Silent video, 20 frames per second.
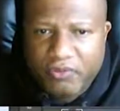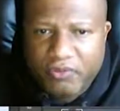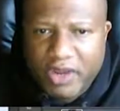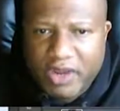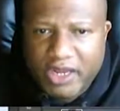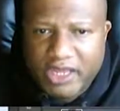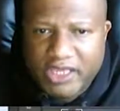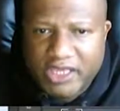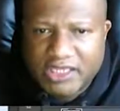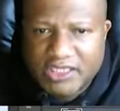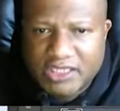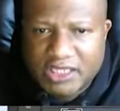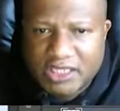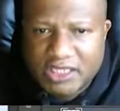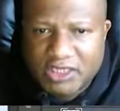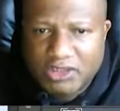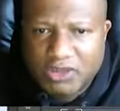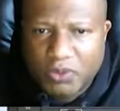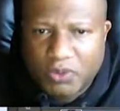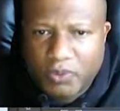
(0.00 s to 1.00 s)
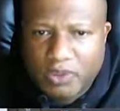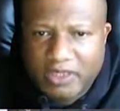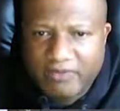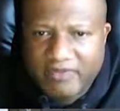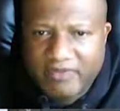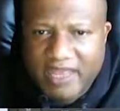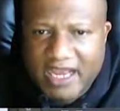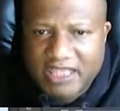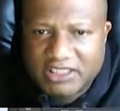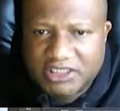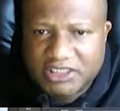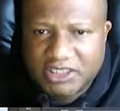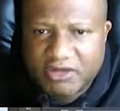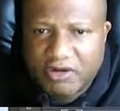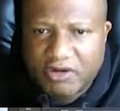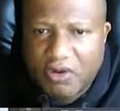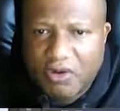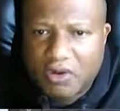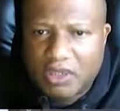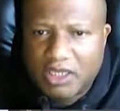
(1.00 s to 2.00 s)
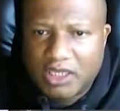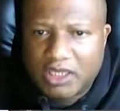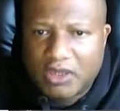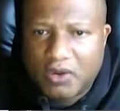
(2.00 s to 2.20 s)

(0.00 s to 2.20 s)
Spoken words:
radiusing. So we'll leave that at 0. Click